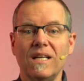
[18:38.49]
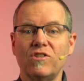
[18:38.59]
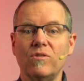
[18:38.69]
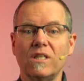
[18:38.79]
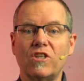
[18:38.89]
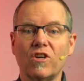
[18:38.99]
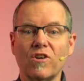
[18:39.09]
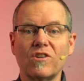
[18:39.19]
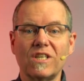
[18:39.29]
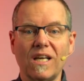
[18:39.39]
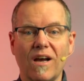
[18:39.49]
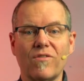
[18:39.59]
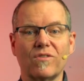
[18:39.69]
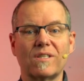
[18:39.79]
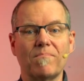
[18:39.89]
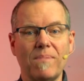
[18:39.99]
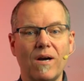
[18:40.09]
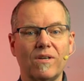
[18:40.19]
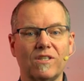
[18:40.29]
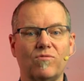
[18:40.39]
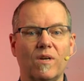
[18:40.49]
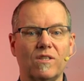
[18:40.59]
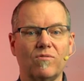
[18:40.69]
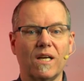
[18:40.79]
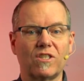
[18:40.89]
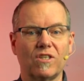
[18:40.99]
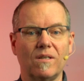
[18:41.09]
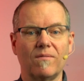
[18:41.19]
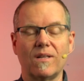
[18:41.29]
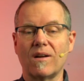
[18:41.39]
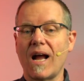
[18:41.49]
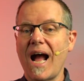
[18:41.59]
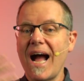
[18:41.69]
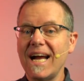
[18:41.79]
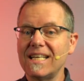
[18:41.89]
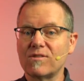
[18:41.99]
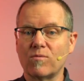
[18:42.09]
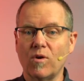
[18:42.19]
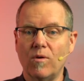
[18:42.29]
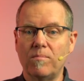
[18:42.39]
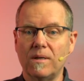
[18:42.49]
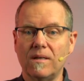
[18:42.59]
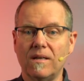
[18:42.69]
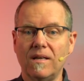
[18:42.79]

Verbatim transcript: to encouraging others about his resurrection. Their eyes were open.